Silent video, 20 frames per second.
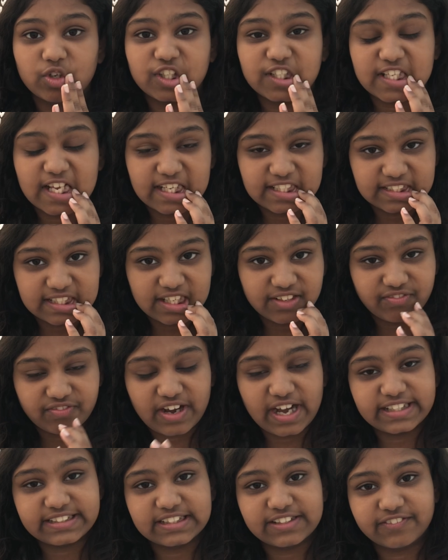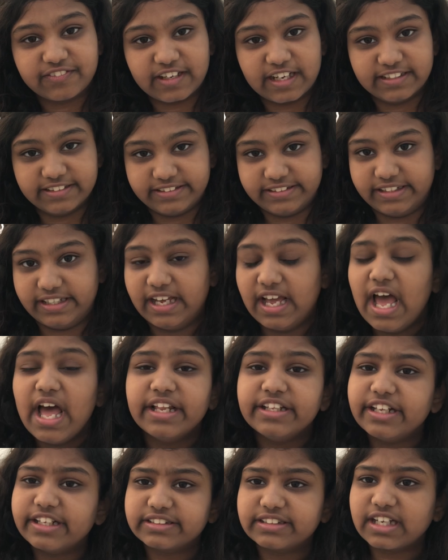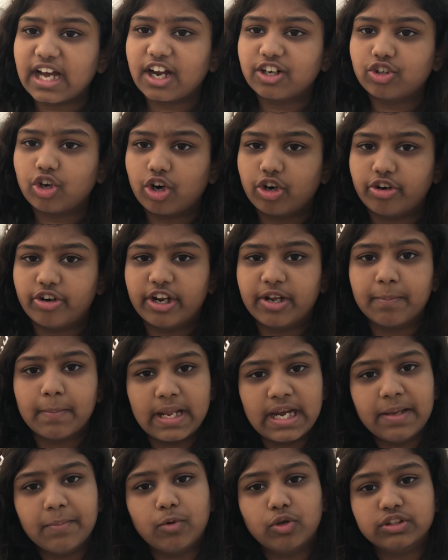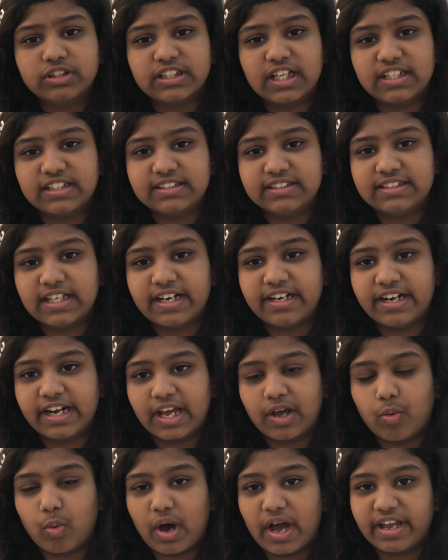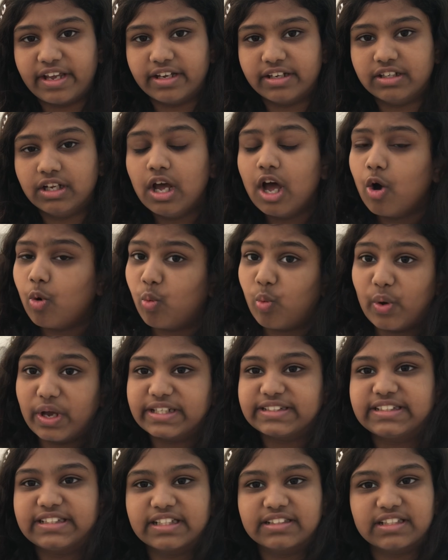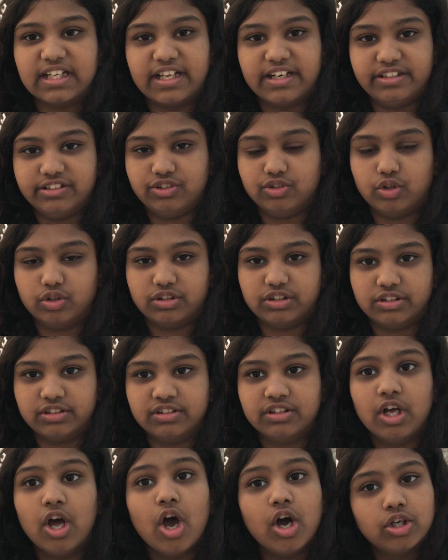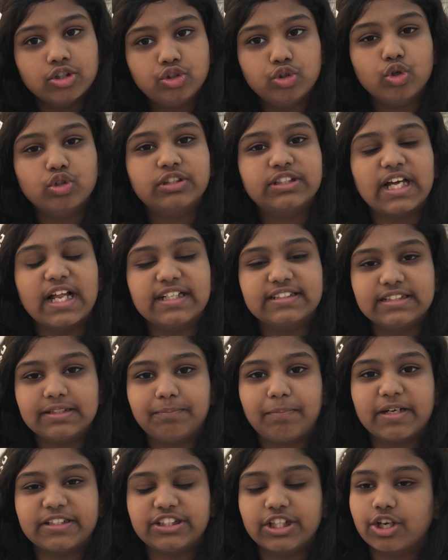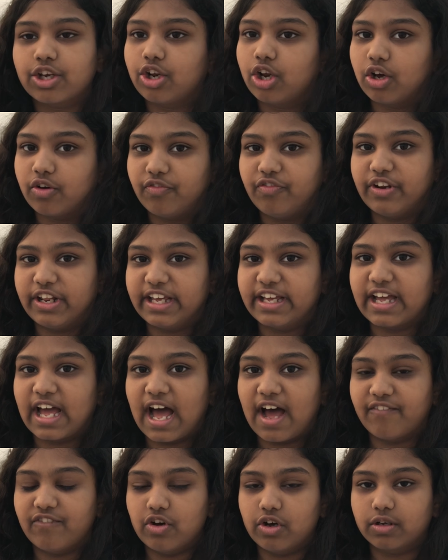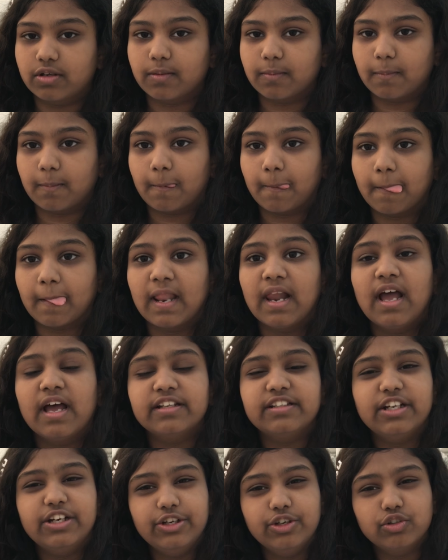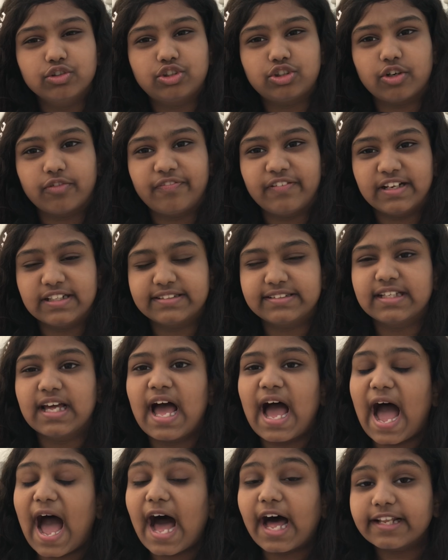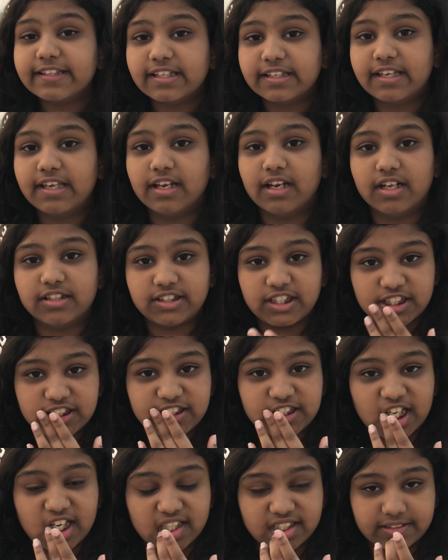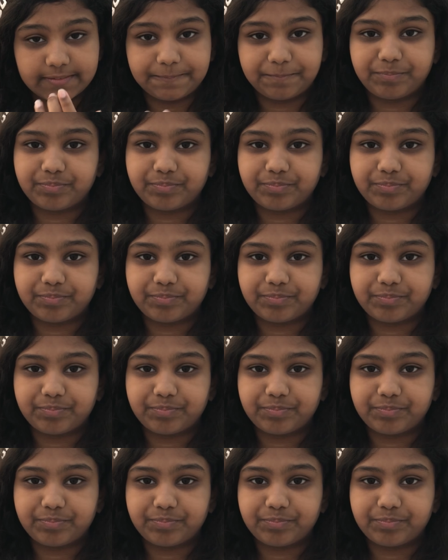cells in a fighting frenzy. They start ordering many more cells than required, wasting their resources. 2 cells in particular wreak havoc: the neutrophils and the killer T cells.